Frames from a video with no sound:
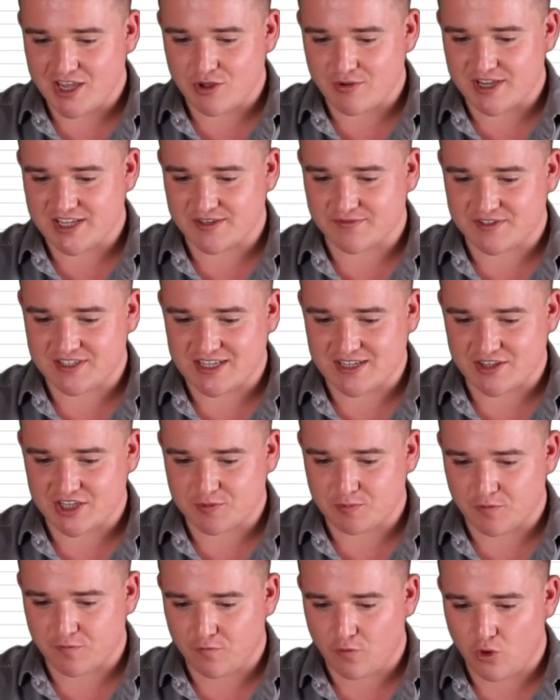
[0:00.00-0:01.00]
You guys have seen this
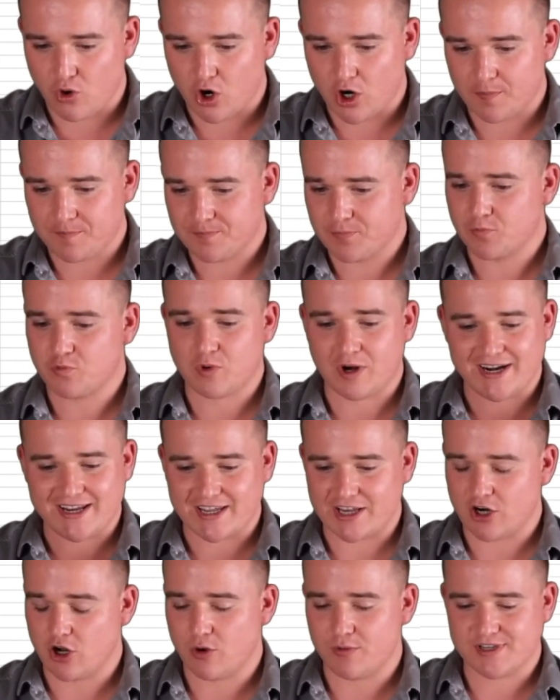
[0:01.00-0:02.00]
before, running
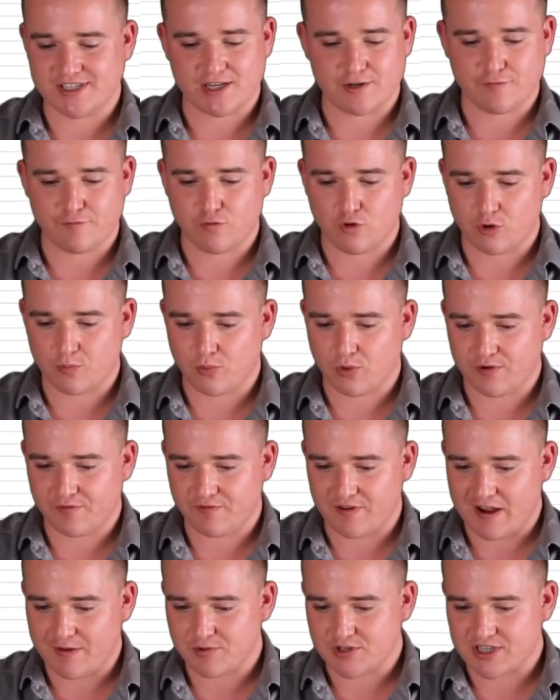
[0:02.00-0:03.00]
it always at a four point
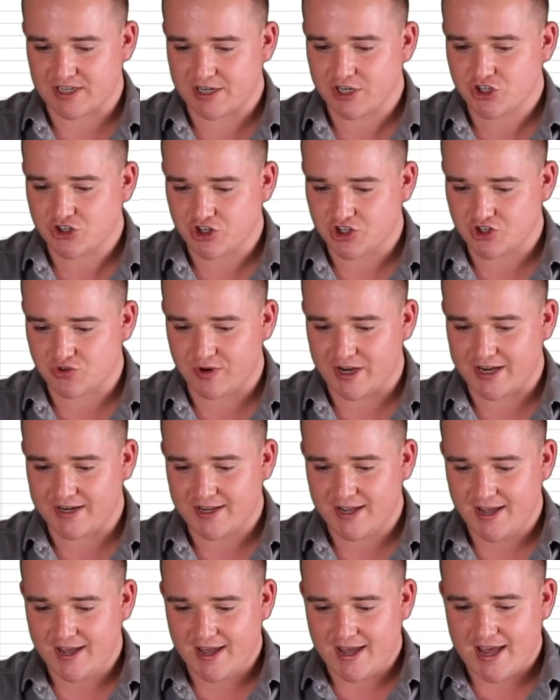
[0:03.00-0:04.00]
five percent interest rate,
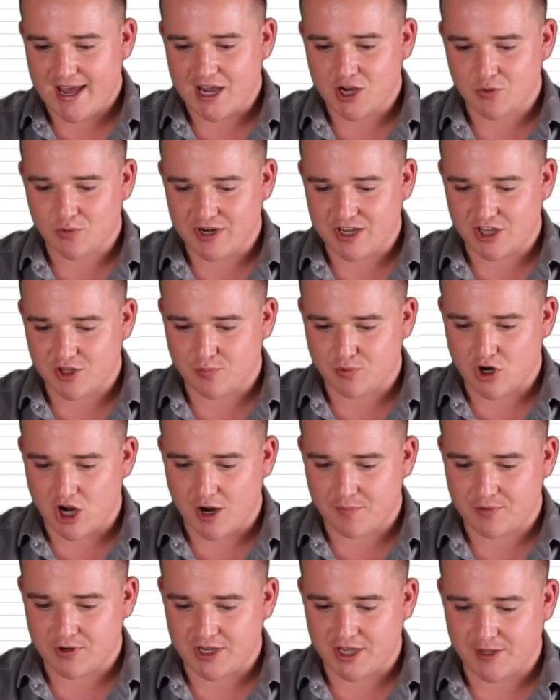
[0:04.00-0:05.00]
equity in the
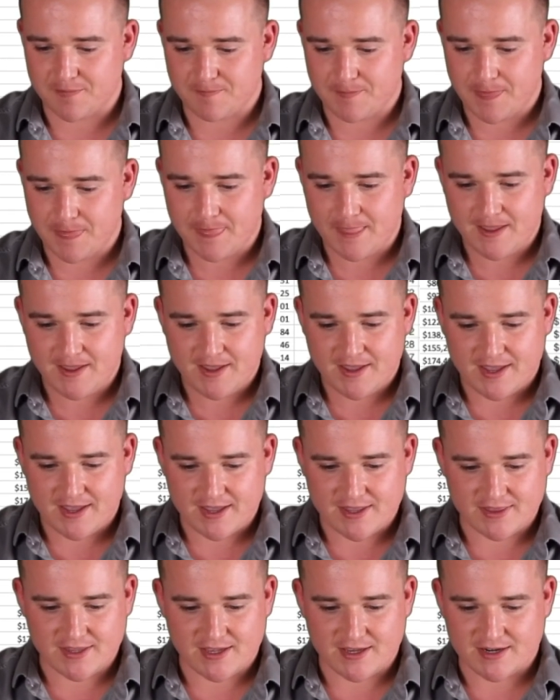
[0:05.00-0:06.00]
property,
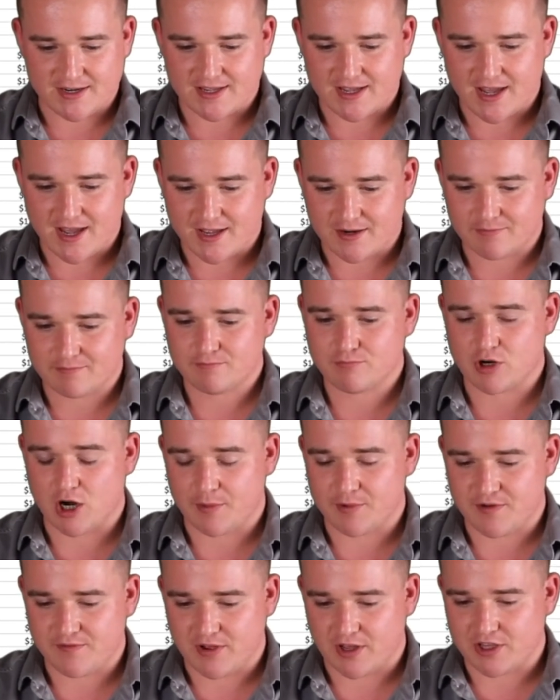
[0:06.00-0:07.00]
and then again,
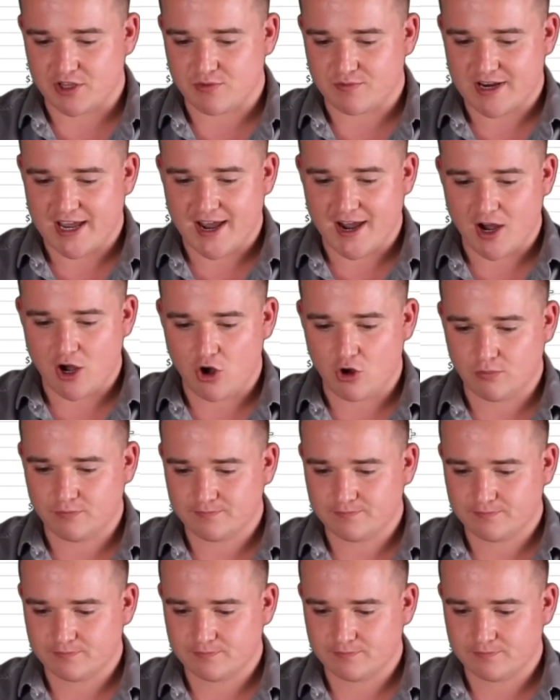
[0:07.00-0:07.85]
property value now.